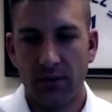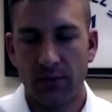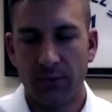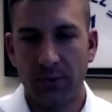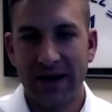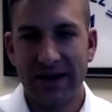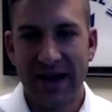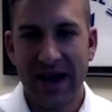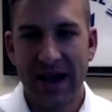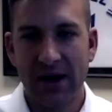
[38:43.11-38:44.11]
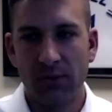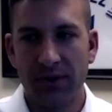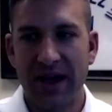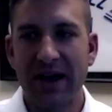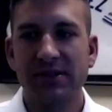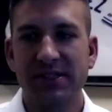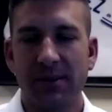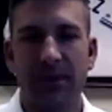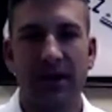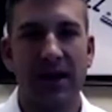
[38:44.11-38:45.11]
right now, without
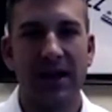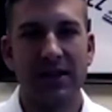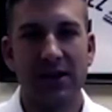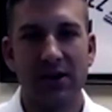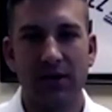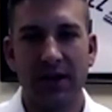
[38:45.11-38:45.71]
somebody like you,